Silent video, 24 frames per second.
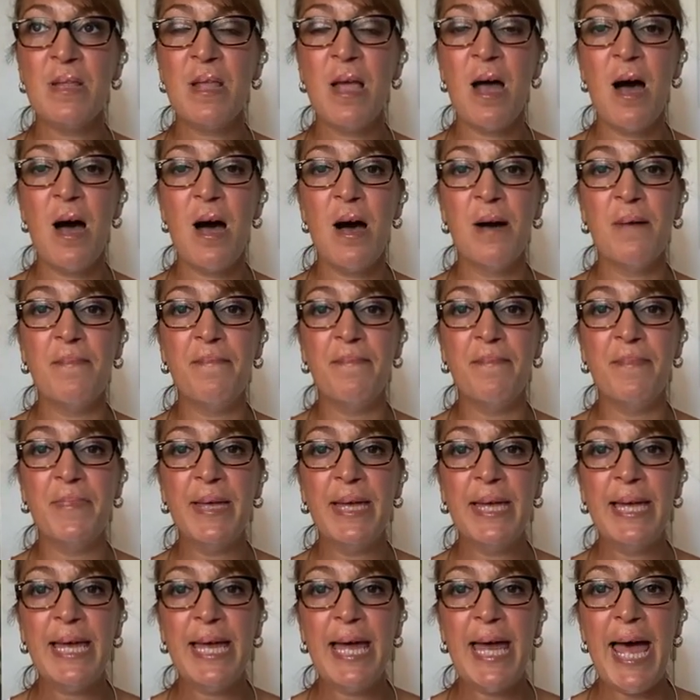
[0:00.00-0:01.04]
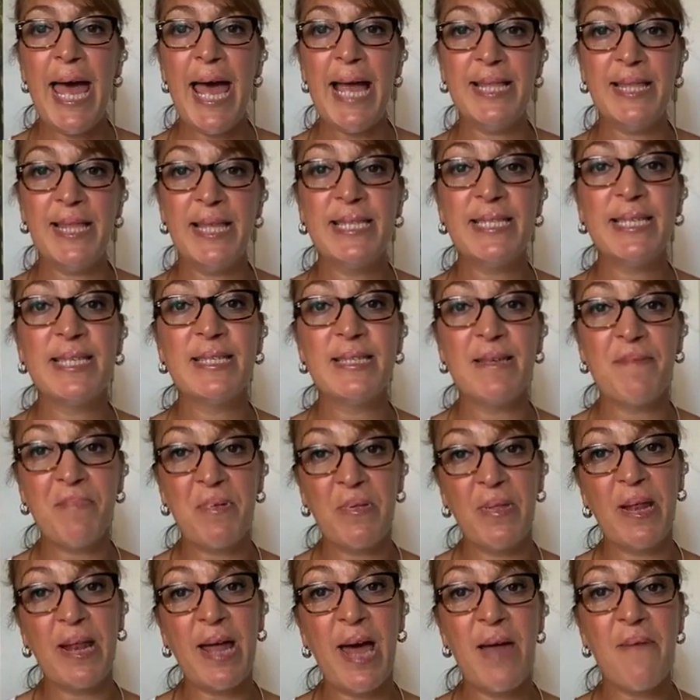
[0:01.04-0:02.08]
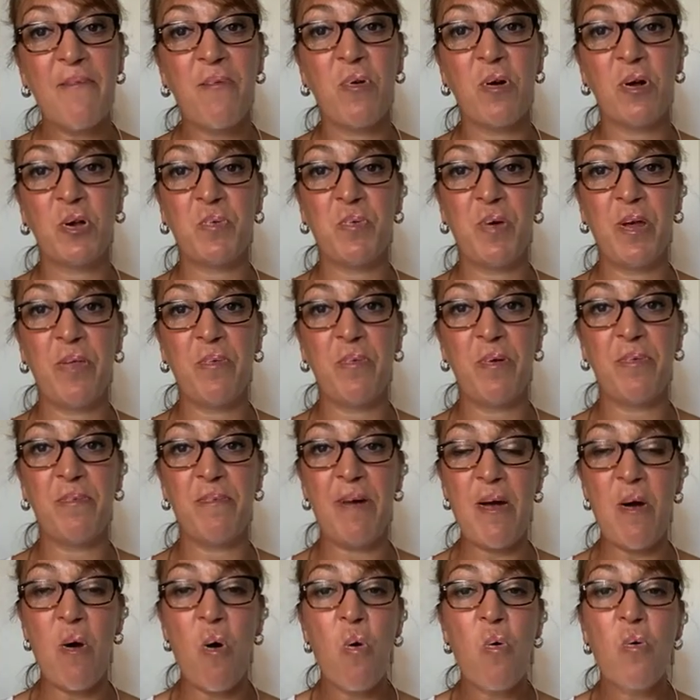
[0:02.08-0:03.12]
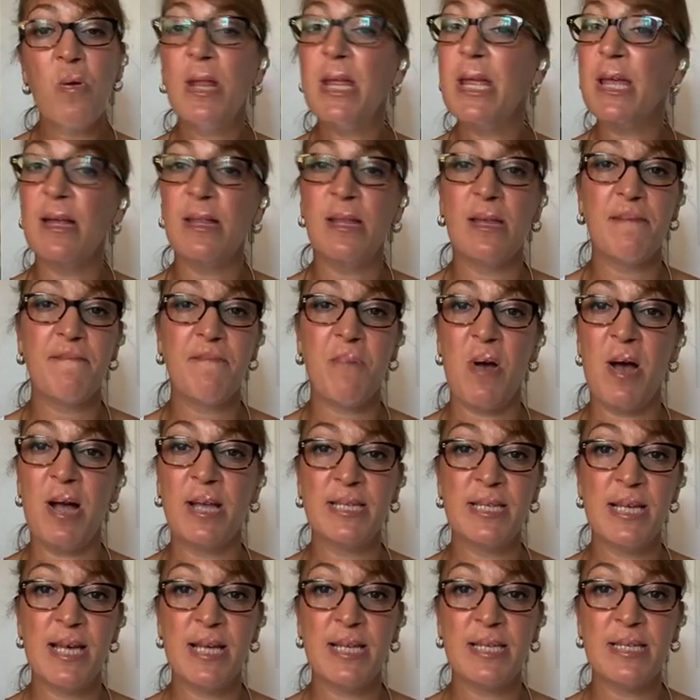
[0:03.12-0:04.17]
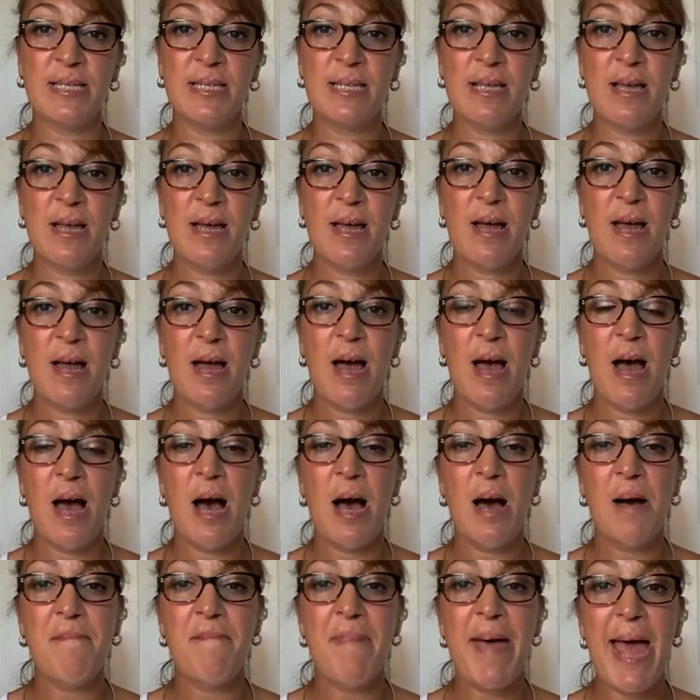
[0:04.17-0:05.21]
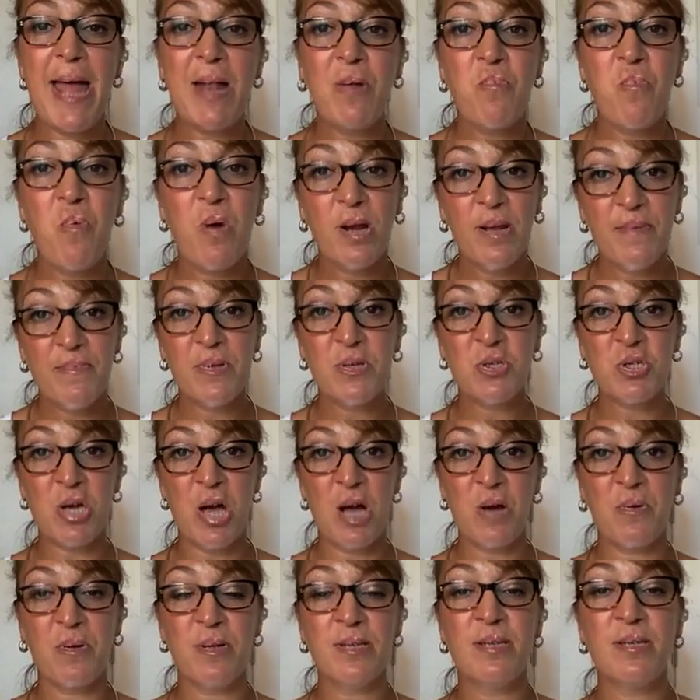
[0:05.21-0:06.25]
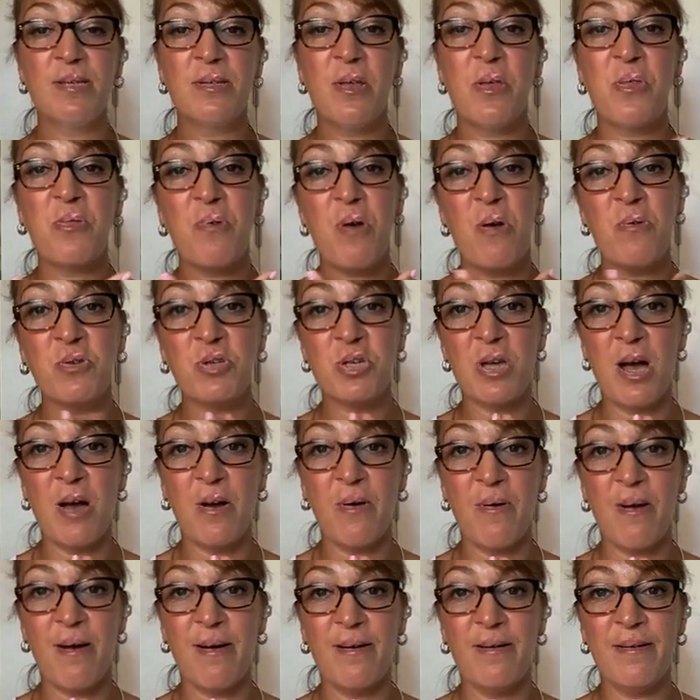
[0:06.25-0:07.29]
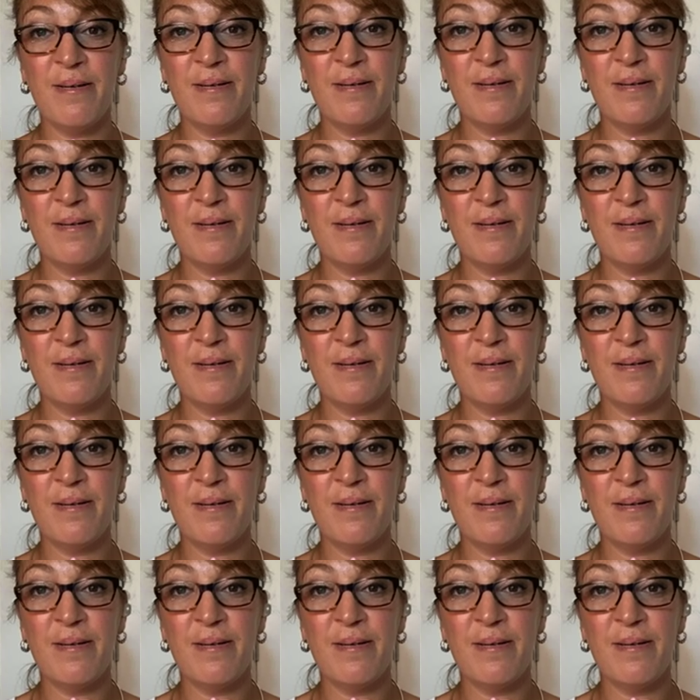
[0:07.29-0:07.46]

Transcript: Um, and this is something that I've worked with with my own healing process. Um, and one of the chakras is the throat chakra.